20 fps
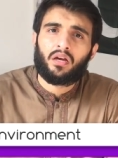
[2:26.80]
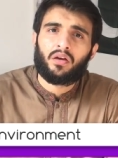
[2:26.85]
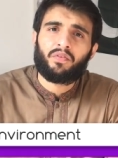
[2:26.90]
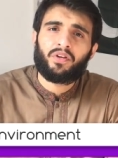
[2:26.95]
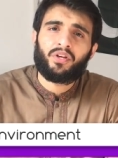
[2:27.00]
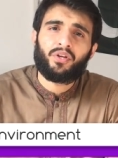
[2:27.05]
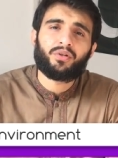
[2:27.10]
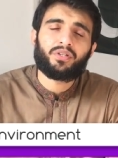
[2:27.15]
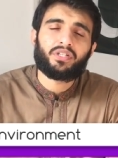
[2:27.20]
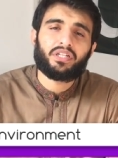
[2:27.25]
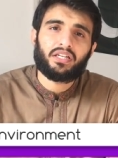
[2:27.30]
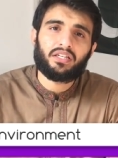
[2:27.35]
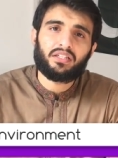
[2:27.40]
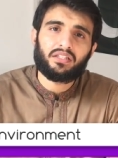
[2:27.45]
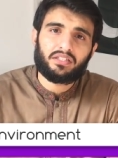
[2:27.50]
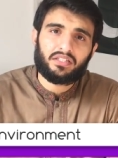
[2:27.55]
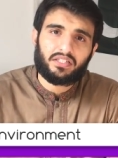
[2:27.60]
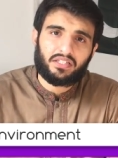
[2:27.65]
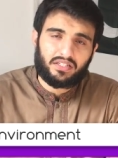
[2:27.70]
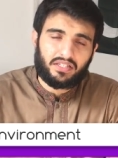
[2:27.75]
When you're taking
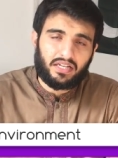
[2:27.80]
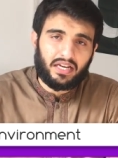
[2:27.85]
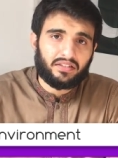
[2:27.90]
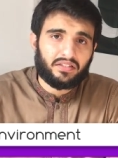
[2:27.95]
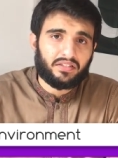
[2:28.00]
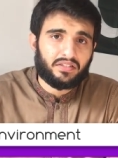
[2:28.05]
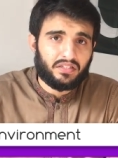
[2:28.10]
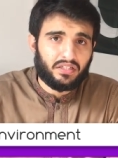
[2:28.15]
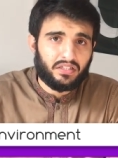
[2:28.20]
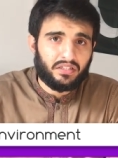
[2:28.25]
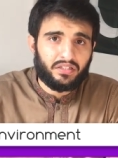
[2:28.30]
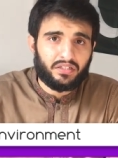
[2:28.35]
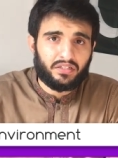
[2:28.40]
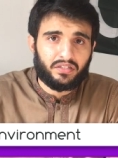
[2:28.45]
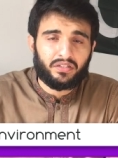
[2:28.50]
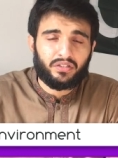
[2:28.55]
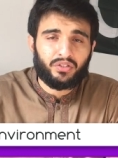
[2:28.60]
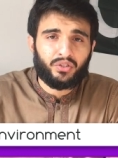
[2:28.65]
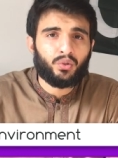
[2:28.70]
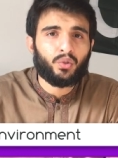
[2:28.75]
the test at the
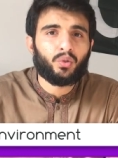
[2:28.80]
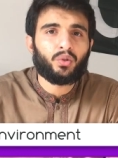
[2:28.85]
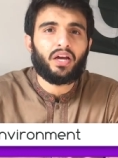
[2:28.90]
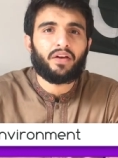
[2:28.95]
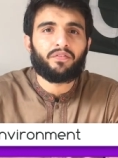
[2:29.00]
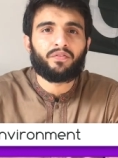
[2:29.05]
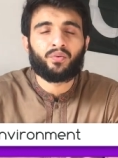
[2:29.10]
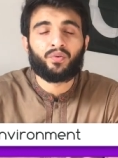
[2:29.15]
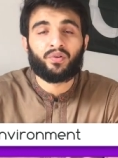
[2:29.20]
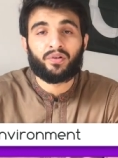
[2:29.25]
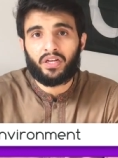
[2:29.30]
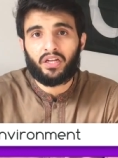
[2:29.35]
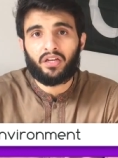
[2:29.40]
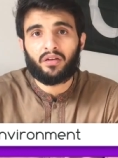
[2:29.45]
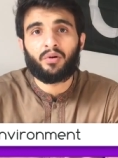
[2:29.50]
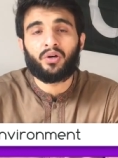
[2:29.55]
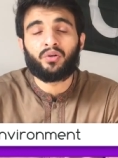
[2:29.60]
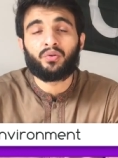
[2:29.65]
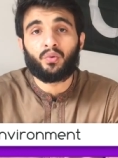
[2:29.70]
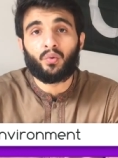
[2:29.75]
center, you don't have to worry
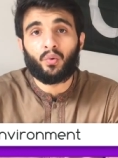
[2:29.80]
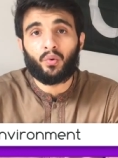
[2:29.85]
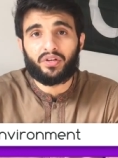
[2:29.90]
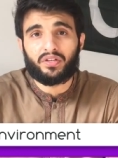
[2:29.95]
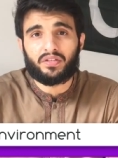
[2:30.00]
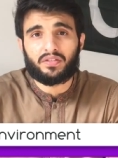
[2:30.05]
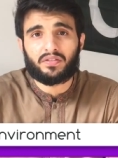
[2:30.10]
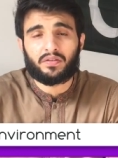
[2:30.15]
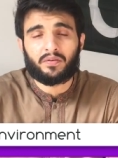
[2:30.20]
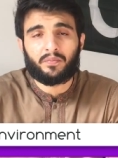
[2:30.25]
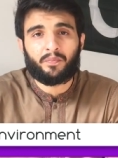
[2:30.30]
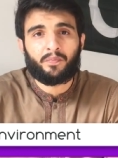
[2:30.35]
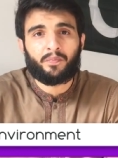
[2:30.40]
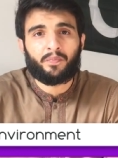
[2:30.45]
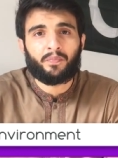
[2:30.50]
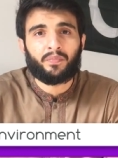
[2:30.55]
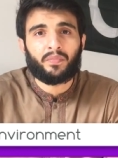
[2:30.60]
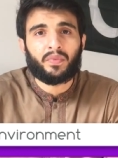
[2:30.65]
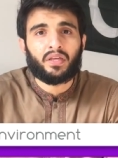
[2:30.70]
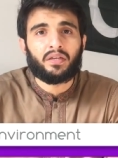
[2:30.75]
about noise.
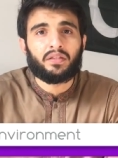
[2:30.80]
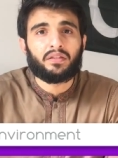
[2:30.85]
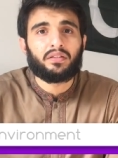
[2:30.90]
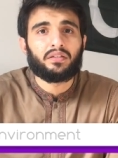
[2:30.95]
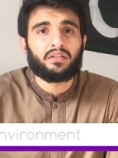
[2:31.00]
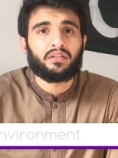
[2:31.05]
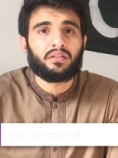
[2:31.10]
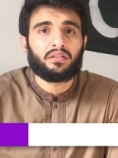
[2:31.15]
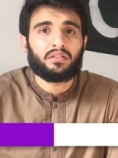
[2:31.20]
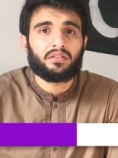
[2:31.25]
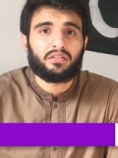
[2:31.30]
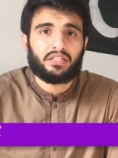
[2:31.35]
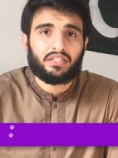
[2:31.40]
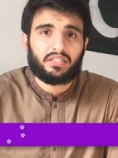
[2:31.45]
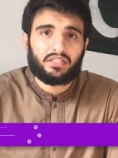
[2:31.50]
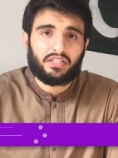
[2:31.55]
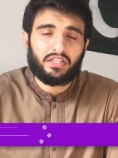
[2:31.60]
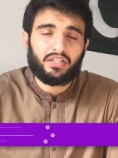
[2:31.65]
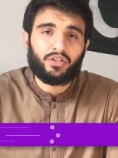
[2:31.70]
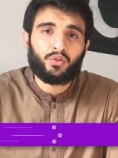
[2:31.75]
The
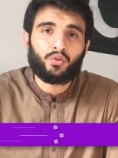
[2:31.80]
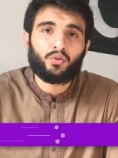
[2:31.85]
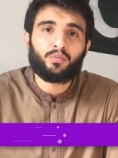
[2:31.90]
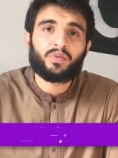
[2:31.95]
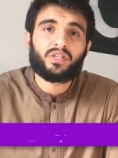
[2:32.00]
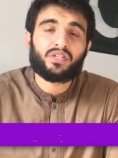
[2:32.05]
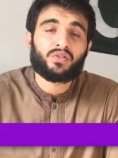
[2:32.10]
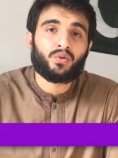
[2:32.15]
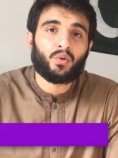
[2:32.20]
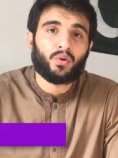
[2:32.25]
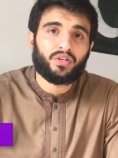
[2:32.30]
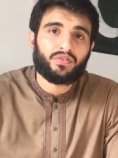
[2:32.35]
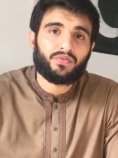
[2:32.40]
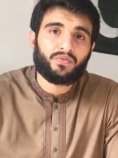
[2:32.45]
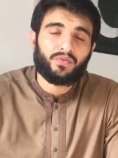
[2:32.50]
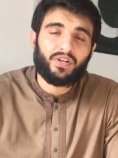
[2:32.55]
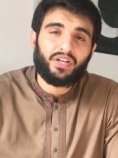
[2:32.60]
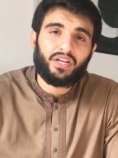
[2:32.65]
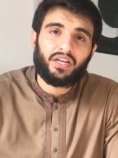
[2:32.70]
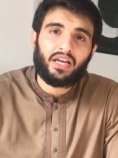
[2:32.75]
testing room is
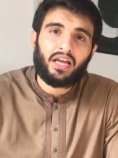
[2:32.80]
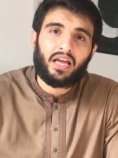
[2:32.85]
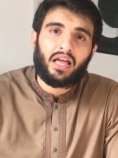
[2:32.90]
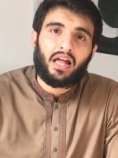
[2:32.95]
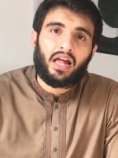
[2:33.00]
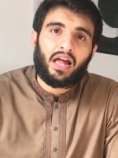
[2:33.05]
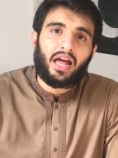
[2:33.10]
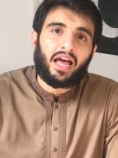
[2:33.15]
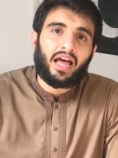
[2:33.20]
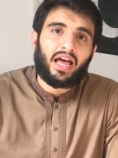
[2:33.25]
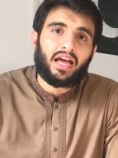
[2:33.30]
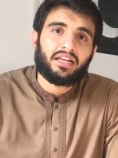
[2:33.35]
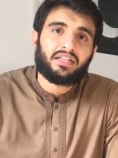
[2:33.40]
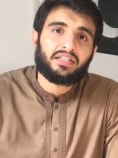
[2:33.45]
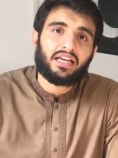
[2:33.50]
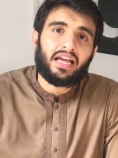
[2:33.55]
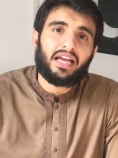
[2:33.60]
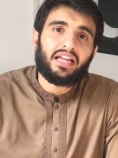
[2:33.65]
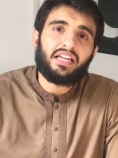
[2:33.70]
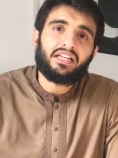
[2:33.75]
noise-free,
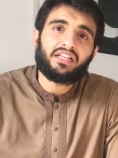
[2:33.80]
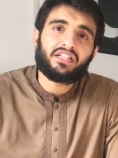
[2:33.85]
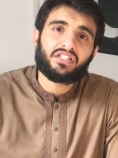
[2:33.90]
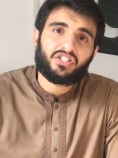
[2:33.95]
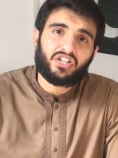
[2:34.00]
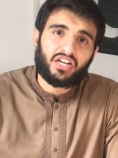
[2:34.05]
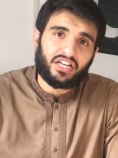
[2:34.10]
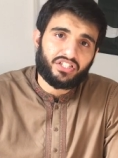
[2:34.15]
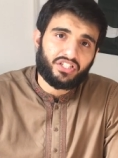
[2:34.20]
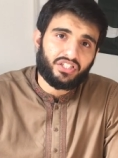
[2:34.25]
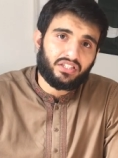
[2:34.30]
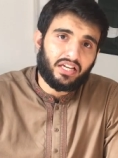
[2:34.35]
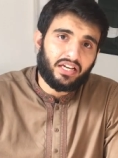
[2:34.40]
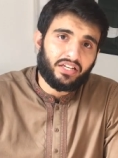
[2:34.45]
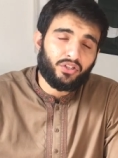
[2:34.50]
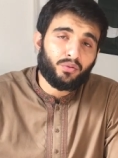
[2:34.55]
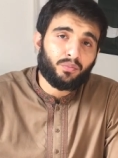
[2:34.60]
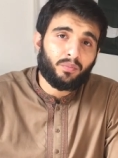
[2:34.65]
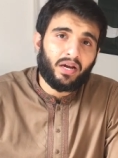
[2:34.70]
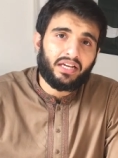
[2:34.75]
and any distraction
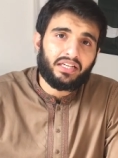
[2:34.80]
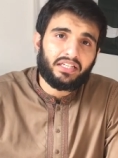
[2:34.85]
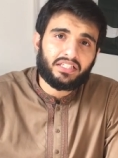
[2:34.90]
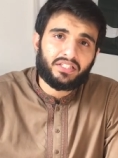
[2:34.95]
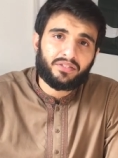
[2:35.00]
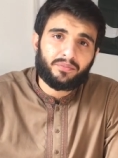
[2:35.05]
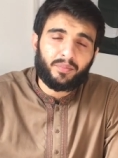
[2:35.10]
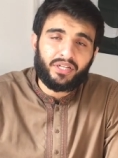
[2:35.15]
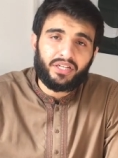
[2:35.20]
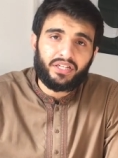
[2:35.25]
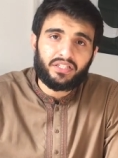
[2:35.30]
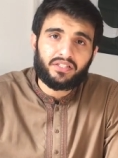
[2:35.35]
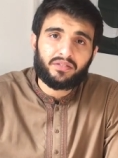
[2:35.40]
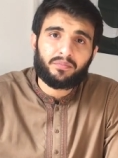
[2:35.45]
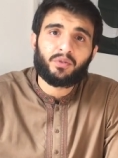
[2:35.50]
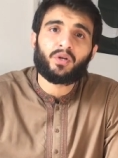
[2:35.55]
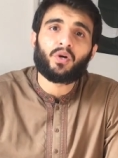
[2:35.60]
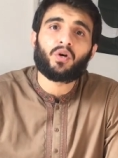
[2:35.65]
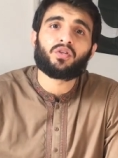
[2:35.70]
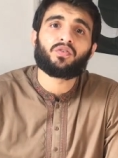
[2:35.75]
that you might experience
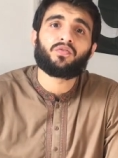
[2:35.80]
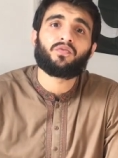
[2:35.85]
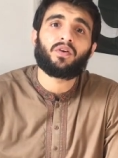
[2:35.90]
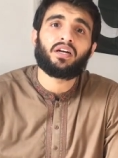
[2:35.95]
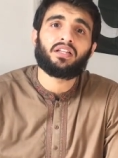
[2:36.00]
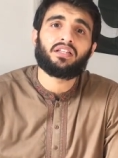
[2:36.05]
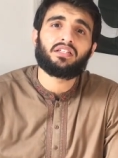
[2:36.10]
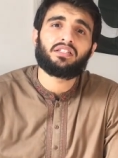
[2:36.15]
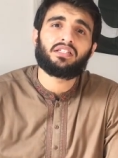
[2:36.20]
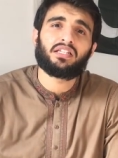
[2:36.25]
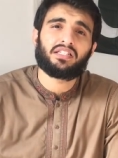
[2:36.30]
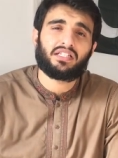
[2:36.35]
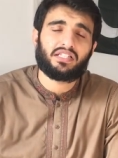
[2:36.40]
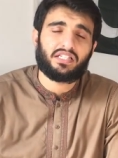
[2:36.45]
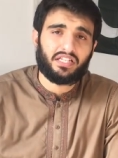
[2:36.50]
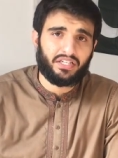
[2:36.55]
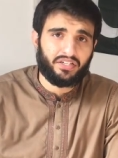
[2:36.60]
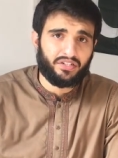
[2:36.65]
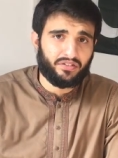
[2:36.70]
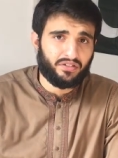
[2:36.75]
because of other test
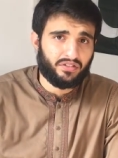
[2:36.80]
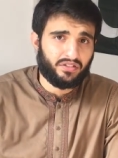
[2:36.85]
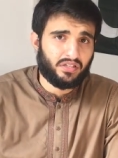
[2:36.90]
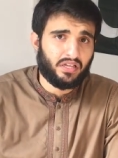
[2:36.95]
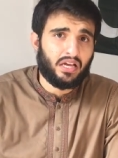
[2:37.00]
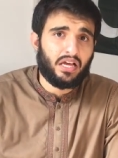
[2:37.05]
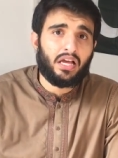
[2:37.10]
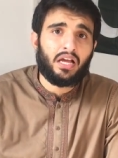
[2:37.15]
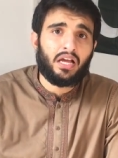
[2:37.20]
takers